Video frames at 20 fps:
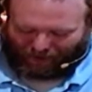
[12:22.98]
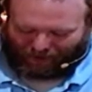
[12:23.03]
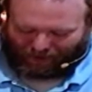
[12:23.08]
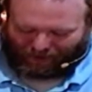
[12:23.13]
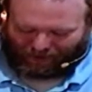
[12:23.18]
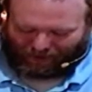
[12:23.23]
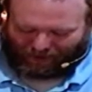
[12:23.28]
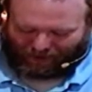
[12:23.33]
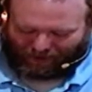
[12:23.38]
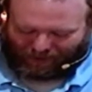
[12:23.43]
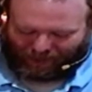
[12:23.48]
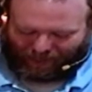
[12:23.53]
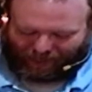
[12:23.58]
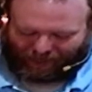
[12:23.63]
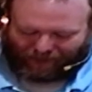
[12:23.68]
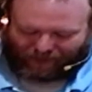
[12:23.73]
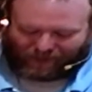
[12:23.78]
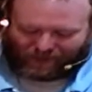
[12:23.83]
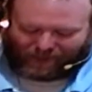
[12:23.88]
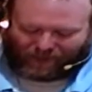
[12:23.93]
to take
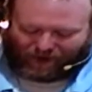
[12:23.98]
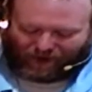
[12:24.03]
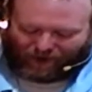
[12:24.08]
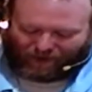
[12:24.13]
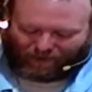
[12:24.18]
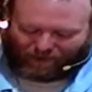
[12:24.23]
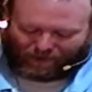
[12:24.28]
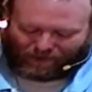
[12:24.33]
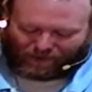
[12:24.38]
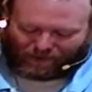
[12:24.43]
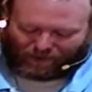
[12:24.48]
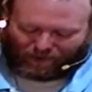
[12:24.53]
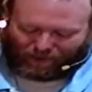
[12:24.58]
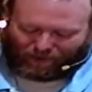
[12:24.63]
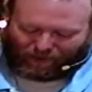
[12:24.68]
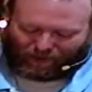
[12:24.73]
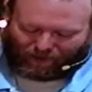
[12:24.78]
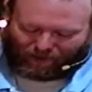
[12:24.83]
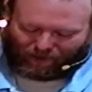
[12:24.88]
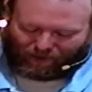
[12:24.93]
this time this
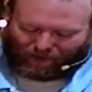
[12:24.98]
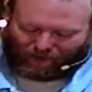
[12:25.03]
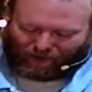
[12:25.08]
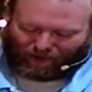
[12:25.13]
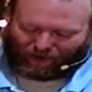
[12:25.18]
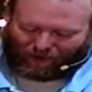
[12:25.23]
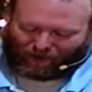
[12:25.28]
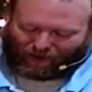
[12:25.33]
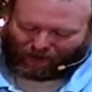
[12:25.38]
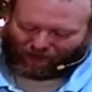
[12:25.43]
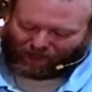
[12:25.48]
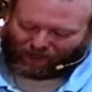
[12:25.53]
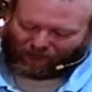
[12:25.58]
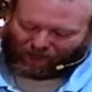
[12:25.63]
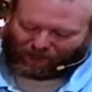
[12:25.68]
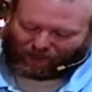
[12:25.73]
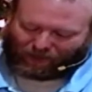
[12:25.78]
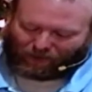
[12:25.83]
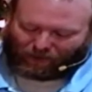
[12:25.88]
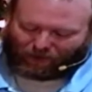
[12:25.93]
week, and you
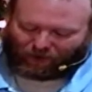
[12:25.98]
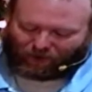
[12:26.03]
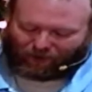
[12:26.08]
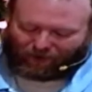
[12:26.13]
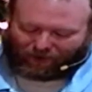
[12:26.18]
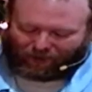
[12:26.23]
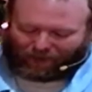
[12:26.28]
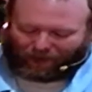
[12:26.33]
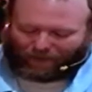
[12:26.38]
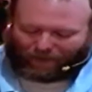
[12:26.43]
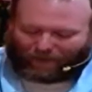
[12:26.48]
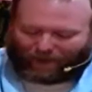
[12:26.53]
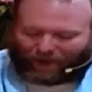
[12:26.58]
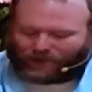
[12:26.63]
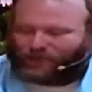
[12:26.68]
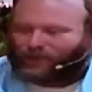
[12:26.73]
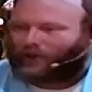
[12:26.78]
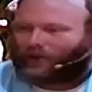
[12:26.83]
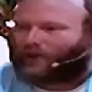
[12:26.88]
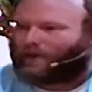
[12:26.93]
need to really think about
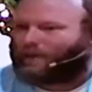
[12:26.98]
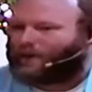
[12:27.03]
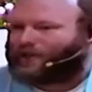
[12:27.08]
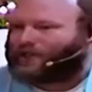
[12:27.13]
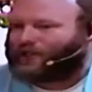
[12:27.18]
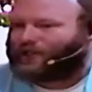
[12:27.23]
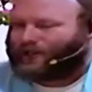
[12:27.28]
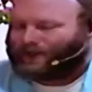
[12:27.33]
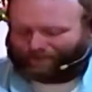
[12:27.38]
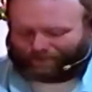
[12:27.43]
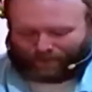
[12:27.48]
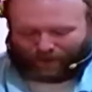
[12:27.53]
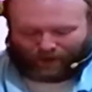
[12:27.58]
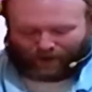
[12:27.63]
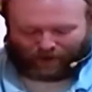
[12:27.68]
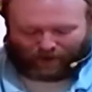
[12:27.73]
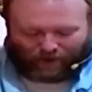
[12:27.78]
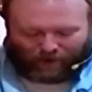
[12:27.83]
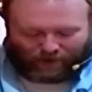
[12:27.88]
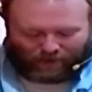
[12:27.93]
your commission
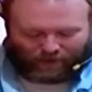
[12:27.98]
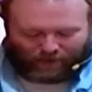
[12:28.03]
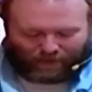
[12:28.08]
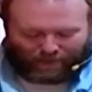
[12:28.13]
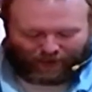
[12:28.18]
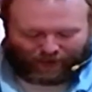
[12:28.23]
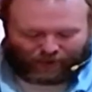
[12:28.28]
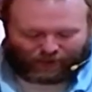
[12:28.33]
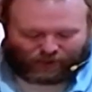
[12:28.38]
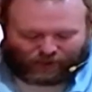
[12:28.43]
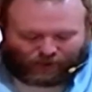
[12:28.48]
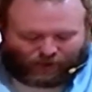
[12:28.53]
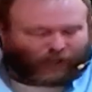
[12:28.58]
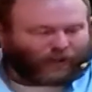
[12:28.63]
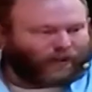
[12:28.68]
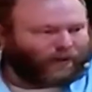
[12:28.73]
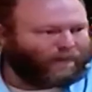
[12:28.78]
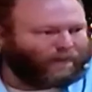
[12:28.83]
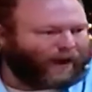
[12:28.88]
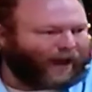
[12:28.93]
to make straight
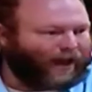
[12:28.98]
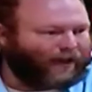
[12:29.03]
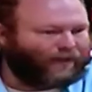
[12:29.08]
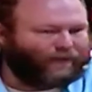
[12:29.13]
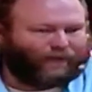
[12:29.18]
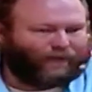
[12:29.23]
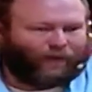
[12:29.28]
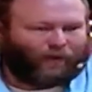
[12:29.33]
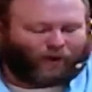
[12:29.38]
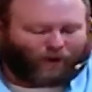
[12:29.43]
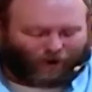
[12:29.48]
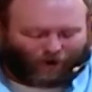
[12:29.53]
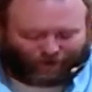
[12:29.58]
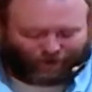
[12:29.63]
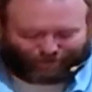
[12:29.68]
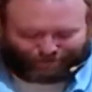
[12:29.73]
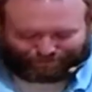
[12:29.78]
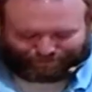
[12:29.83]
the path for all.